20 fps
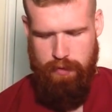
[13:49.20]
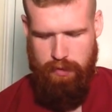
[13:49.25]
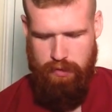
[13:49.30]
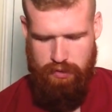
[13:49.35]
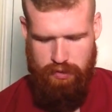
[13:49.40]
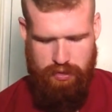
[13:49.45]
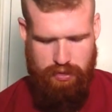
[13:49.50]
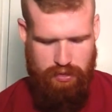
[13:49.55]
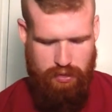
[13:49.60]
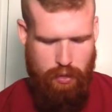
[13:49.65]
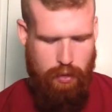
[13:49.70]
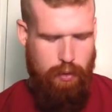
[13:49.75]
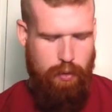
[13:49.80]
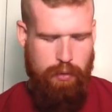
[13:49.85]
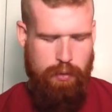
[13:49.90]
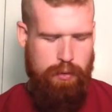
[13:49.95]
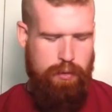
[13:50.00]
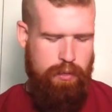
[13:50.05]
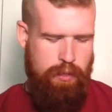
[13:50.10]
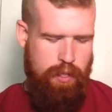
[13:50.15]

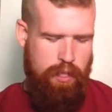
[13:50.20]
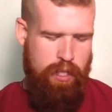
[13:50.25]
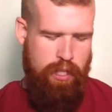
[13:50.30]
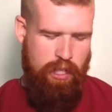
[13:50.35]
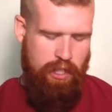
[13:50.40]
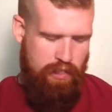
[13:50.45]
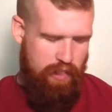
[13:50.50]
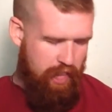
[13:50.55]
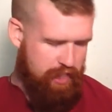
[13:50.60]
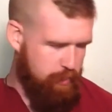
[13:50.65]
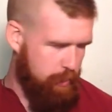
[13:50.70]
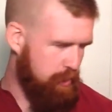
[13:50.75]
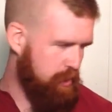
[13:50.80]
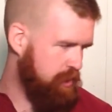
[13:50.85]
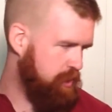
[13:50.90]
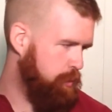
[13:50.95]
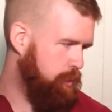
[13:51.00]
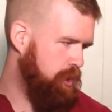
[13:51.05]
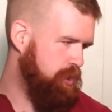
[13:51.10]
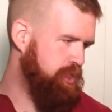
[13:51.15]
So that's one
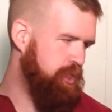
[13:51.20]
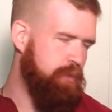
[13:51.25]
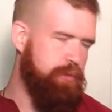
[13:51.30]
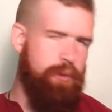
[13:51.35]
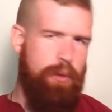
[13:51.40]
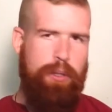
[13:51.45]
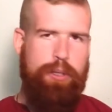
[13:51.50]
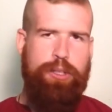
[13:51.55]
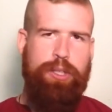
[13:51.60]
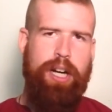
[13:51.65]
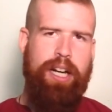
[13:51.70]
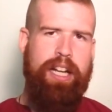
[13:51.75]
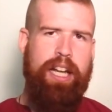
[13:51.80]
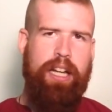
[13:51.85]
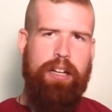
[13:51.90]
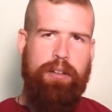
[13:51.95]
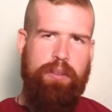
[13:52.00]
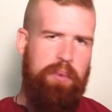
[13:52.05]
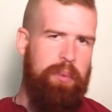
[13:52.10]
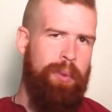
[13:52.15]
thing to watch out for. Try to
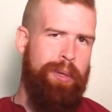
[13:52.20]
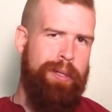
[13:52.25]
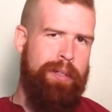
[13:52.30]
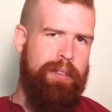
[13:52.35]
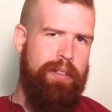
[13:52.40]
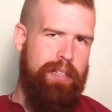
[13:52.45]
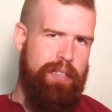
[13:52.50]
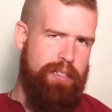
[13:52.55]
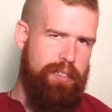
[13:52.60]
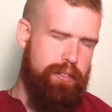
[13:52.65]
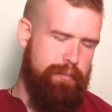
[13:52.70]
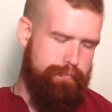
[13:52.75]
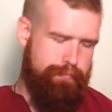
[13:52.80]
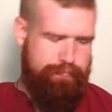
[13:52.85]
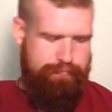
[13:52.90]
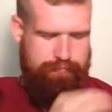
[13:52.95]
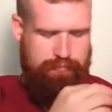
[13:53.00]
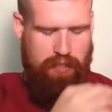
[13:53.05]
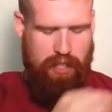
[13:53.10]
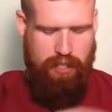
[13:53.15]
get wood that's
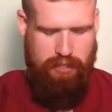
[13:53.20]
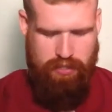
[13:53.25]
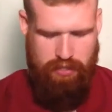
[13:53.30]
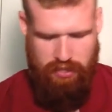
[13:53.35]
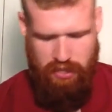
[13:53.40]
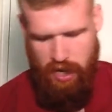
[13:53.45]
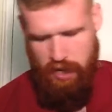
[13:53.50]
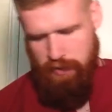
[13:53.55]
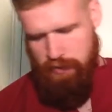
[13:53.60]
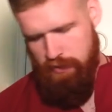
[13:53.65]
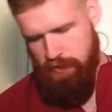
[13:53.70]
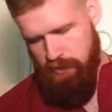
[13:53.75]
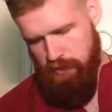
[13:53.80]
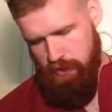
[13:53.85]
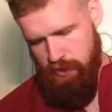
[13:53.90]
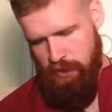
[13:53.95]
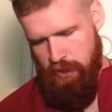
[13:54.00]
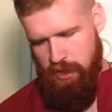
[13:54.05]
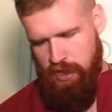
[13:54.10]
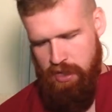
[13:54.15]
nice and straight.
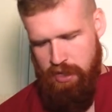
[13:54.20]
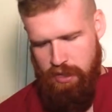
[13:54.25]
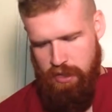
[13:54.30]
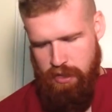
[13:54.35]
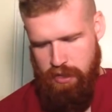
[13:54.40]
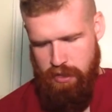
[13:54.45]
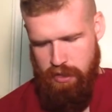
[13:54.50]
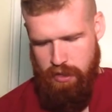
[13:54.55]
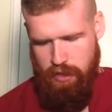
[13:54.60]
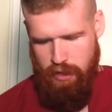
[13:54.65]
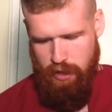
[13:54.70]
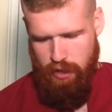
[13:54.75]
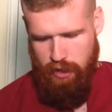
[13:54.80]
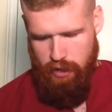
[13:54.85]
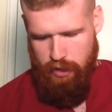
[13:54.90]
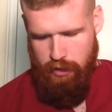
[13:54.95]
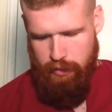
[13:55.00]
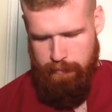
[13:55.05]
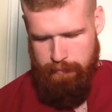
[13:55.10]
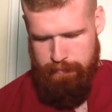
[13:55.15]

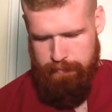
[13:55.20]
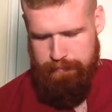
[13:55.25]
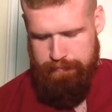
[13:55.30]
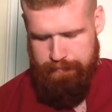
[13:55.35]
Now